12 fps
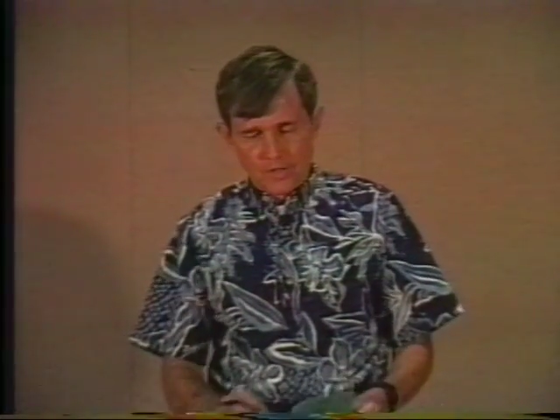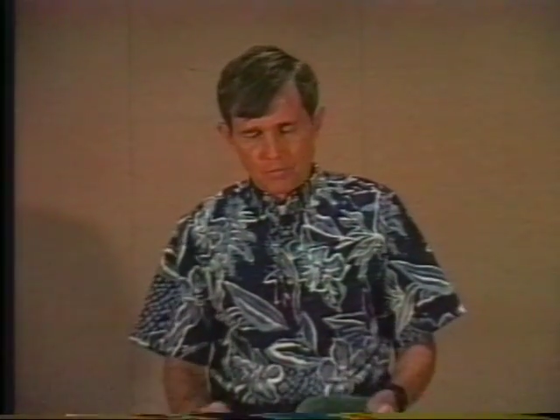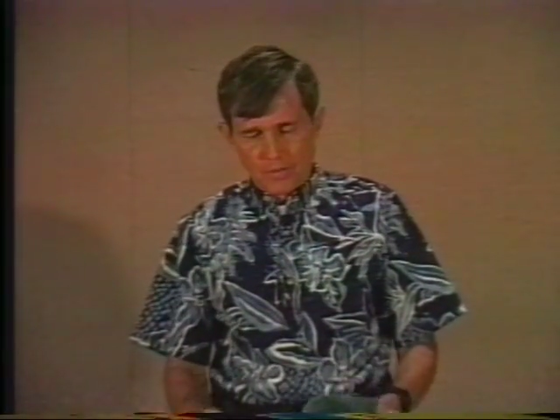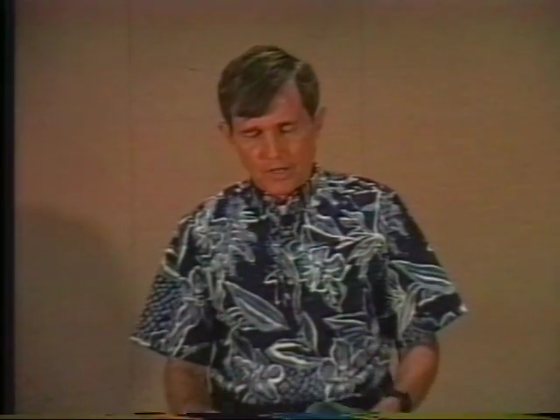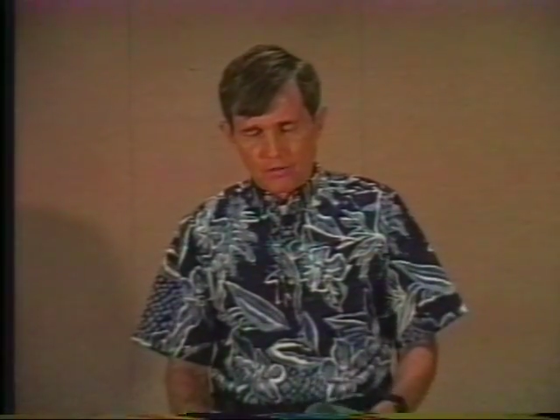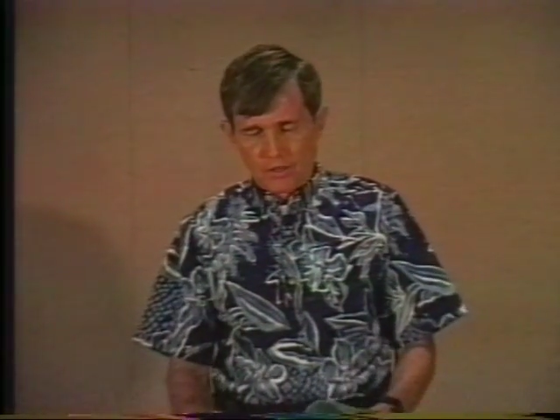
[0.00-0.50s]

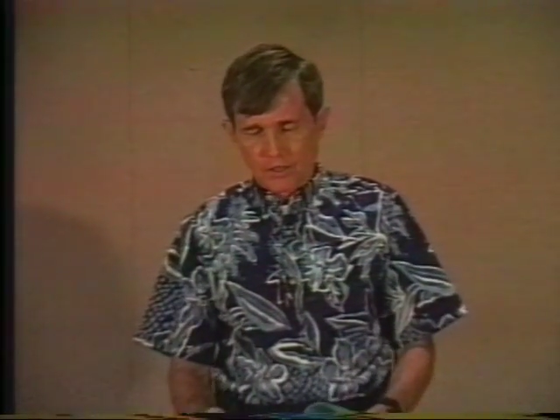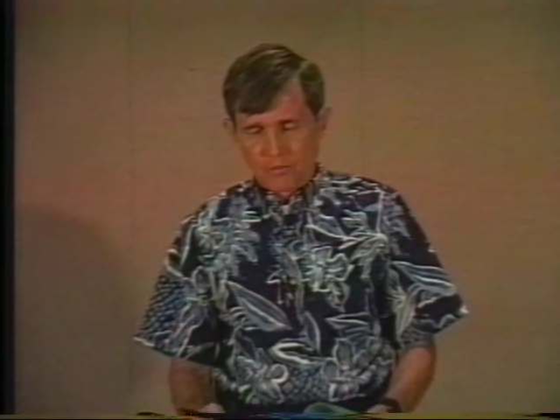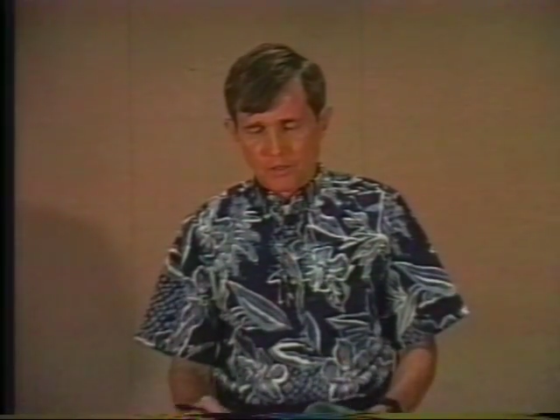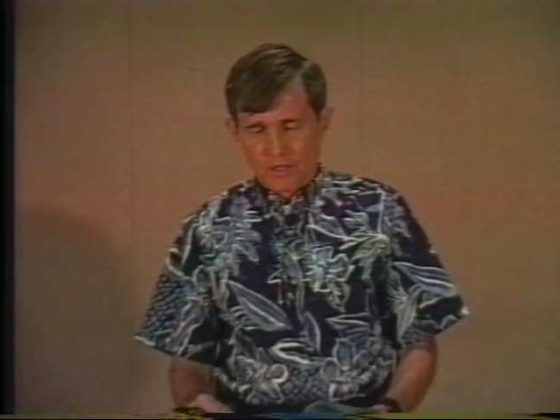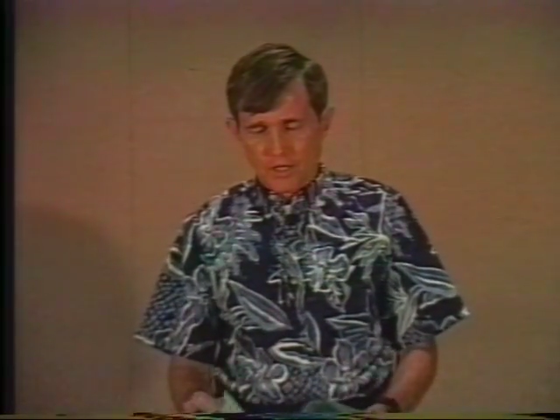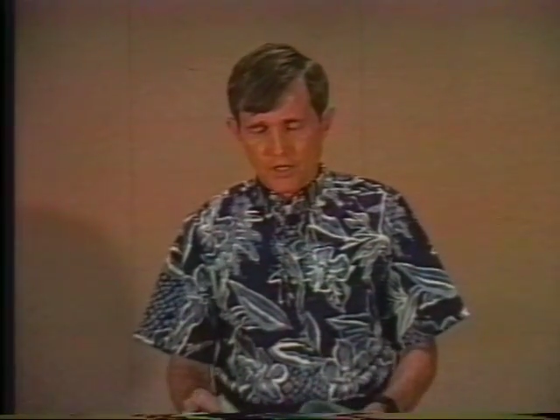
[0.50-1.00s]
my
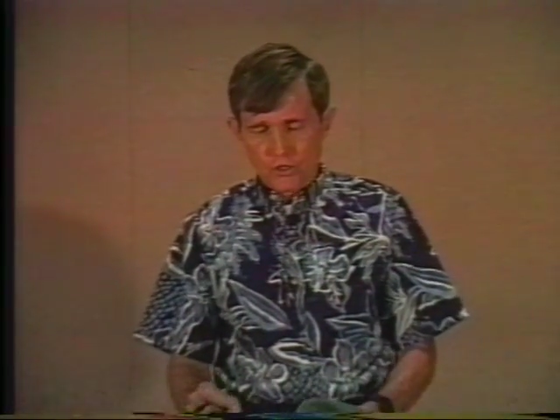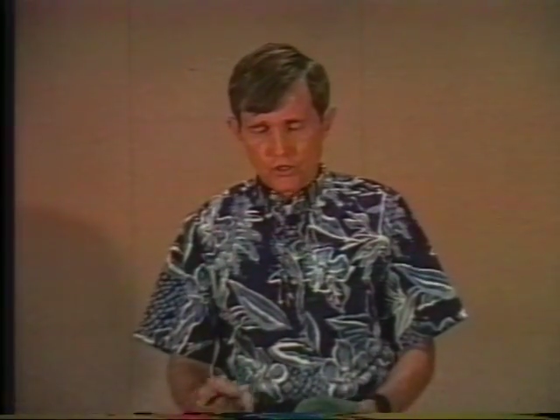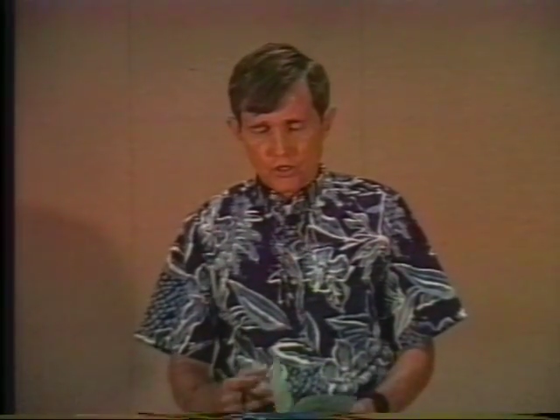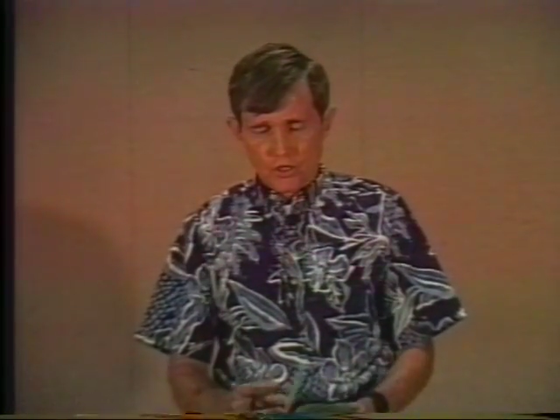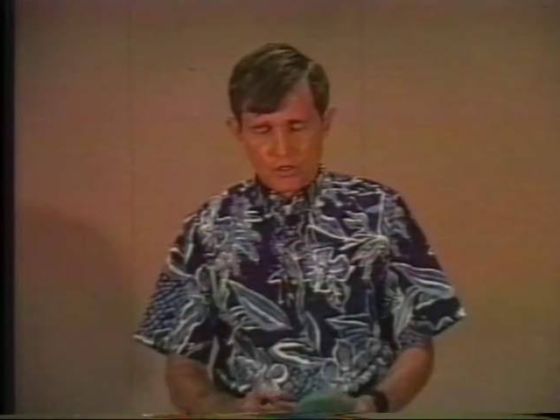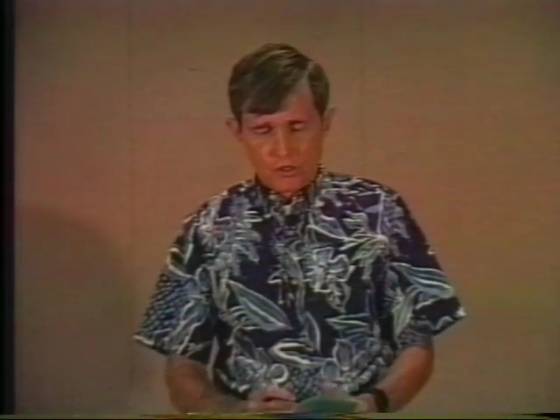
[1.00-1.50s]

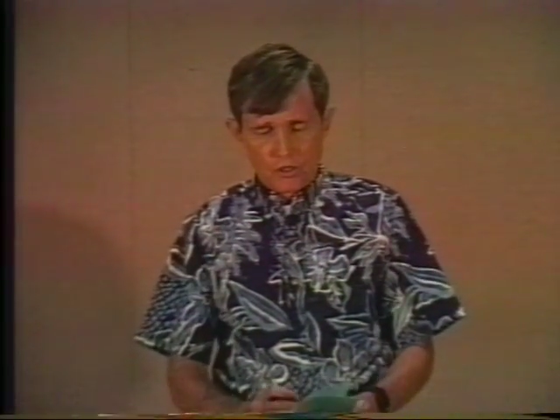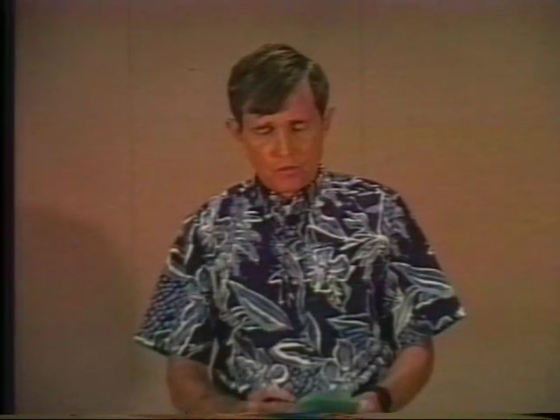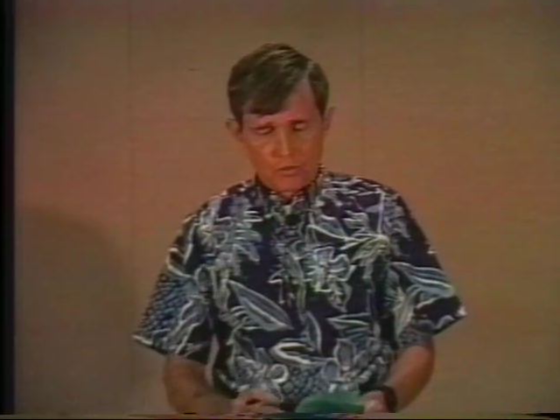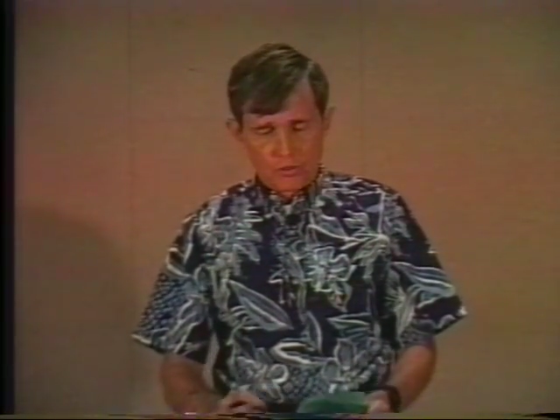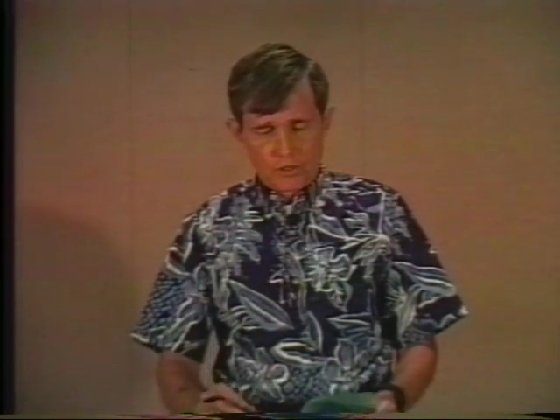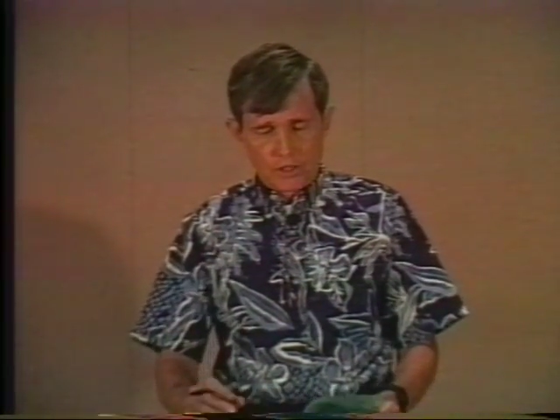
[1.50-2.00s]
recommendation,
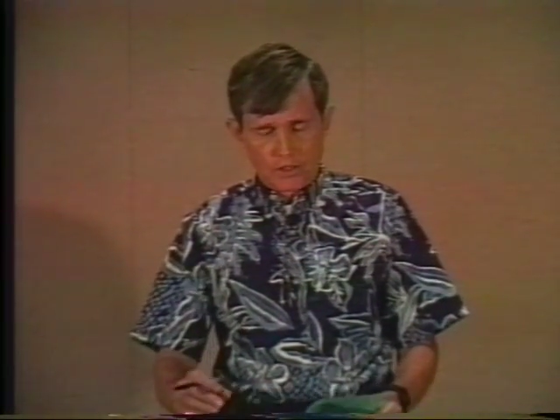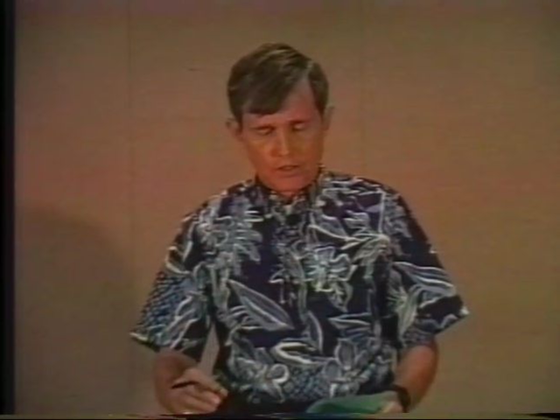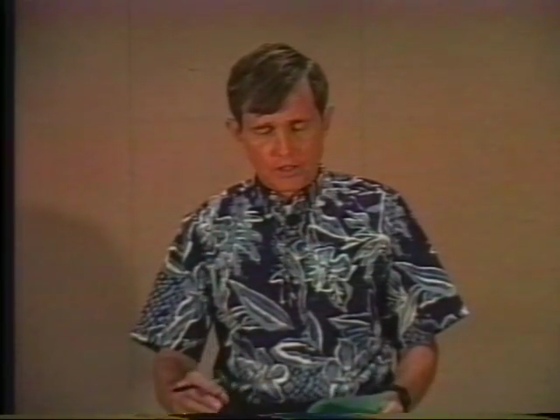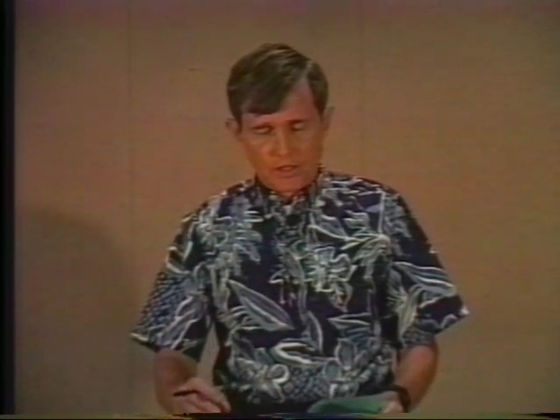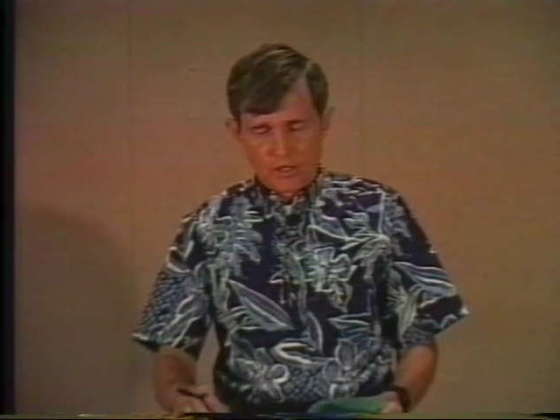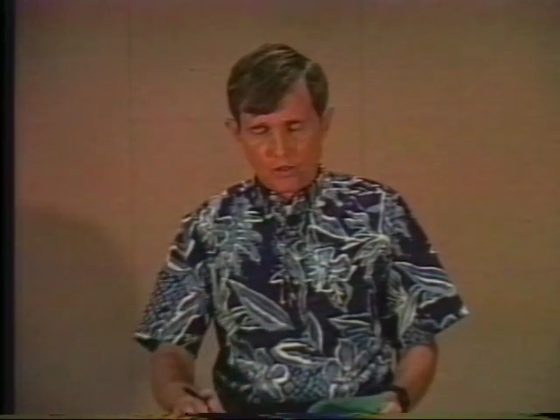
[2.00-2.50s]

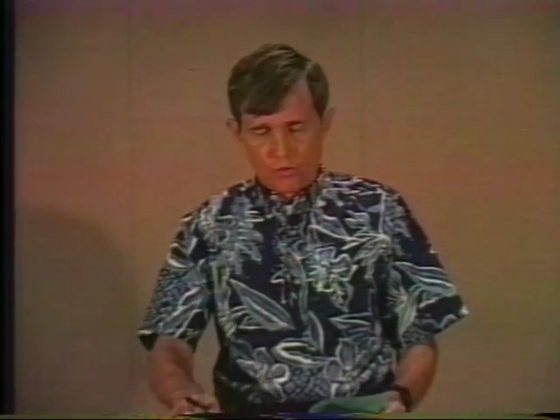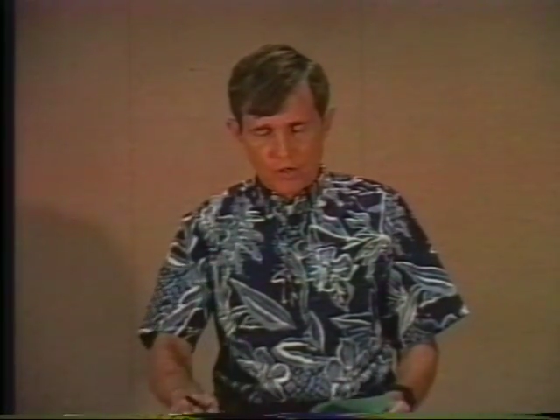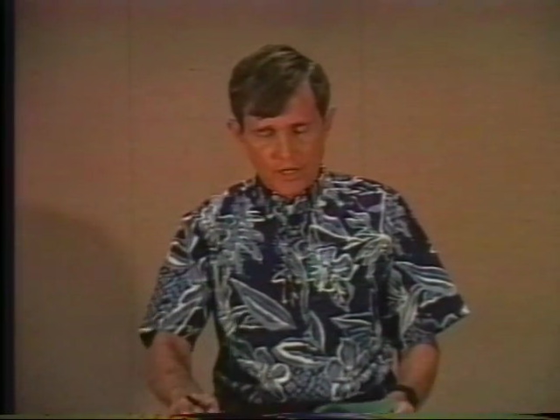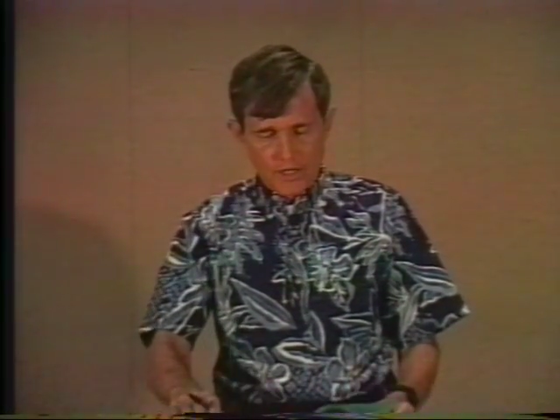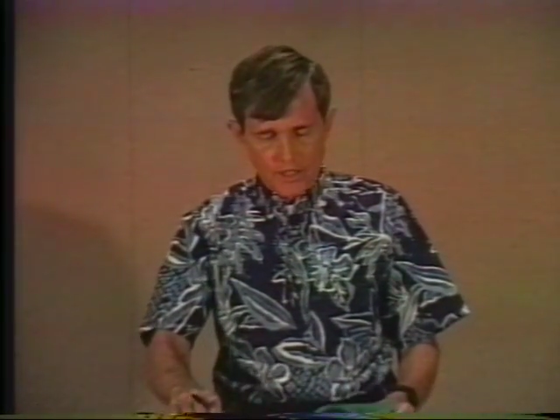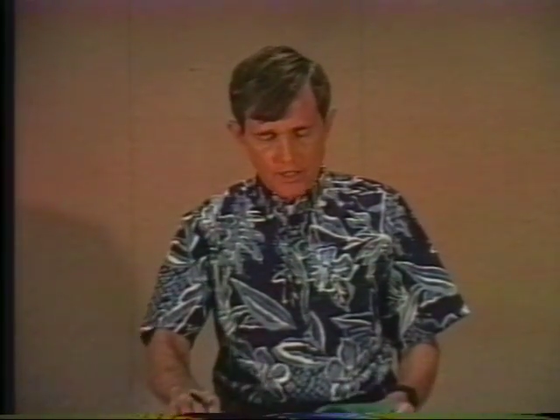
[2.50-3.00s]
particularly in
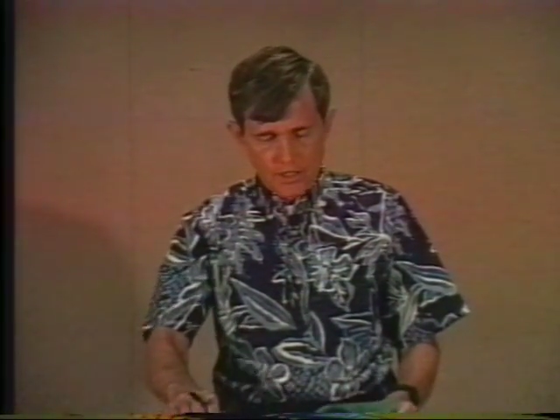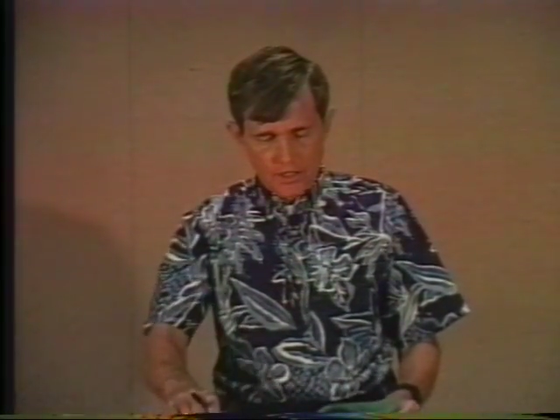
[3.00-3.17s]
Hawaii,